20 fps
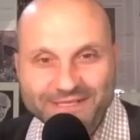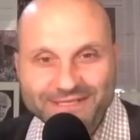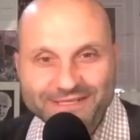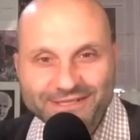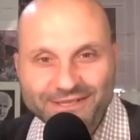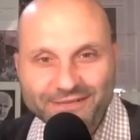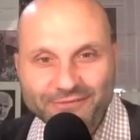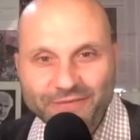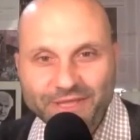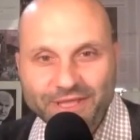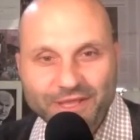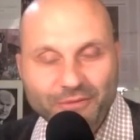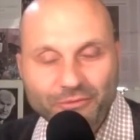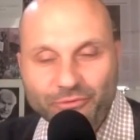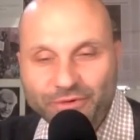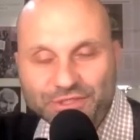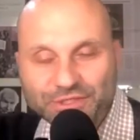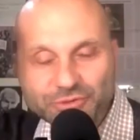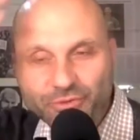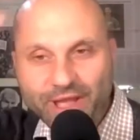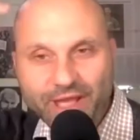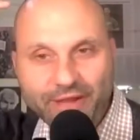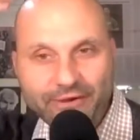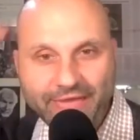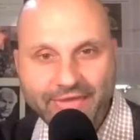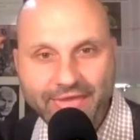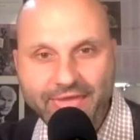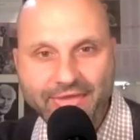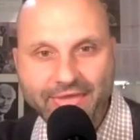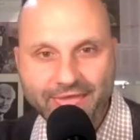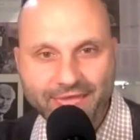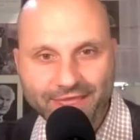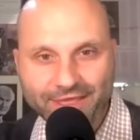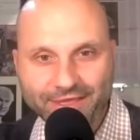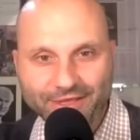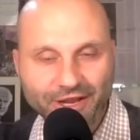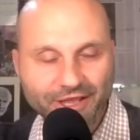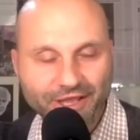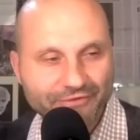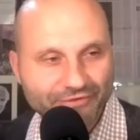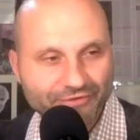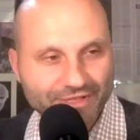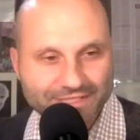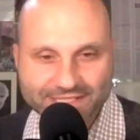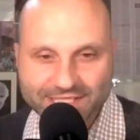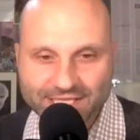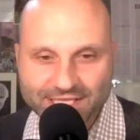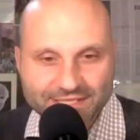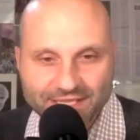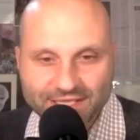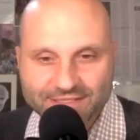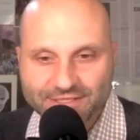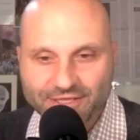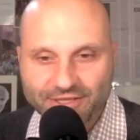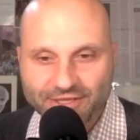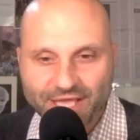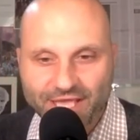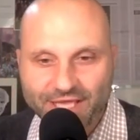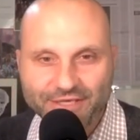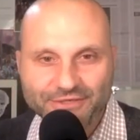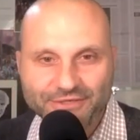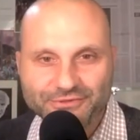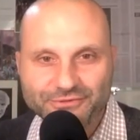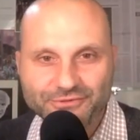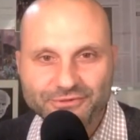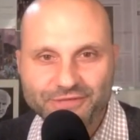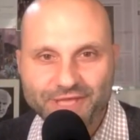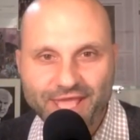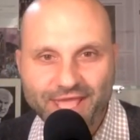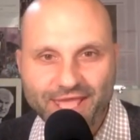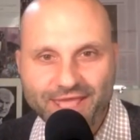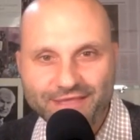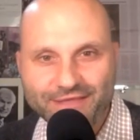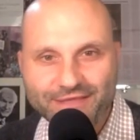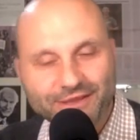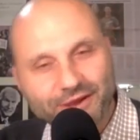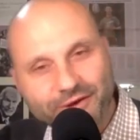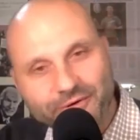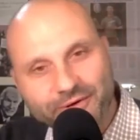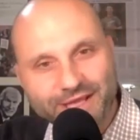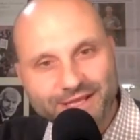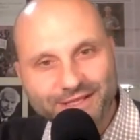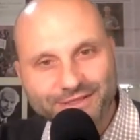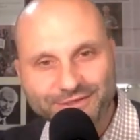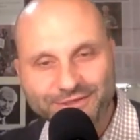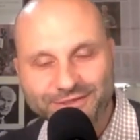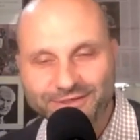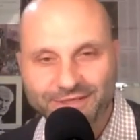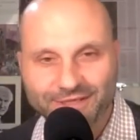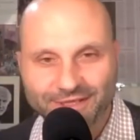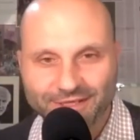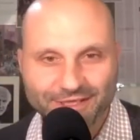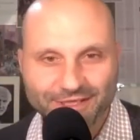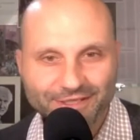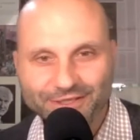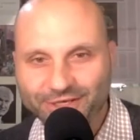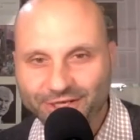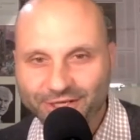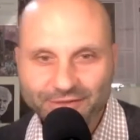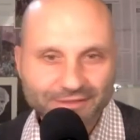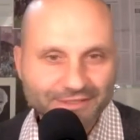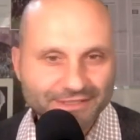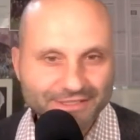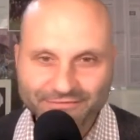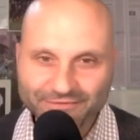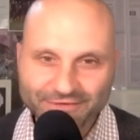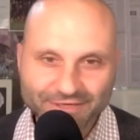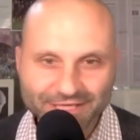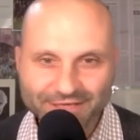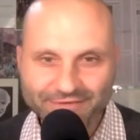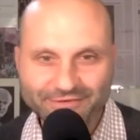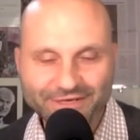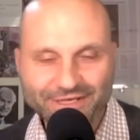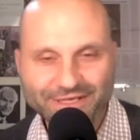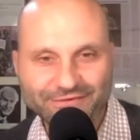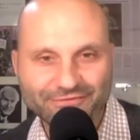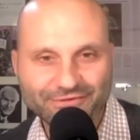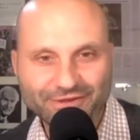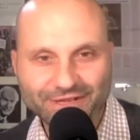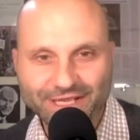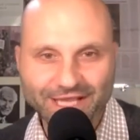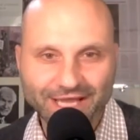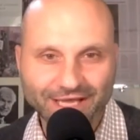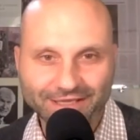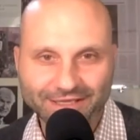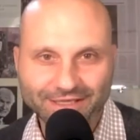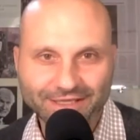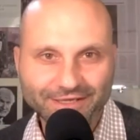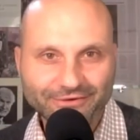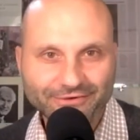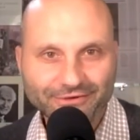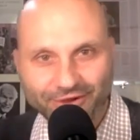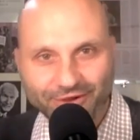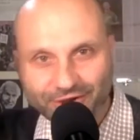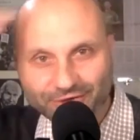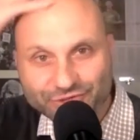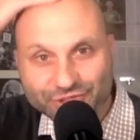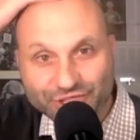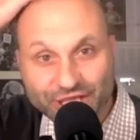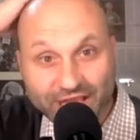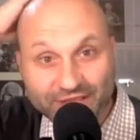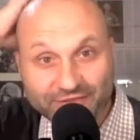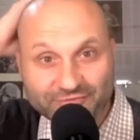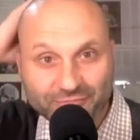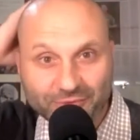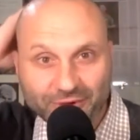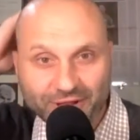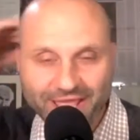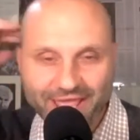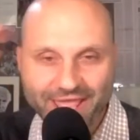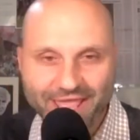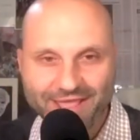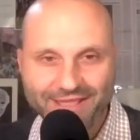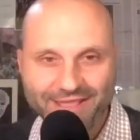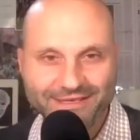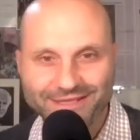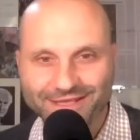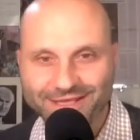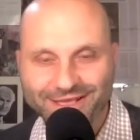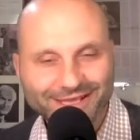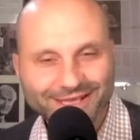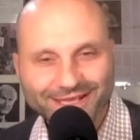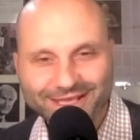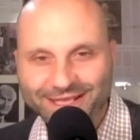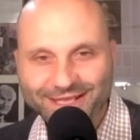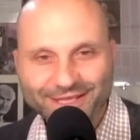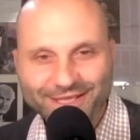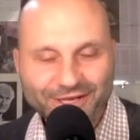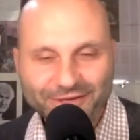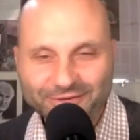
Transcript: yeah we we do course, our hair everyone says yeah it's okay to do your hair you go out and you you know give it give it a different color and i'll shave my head you know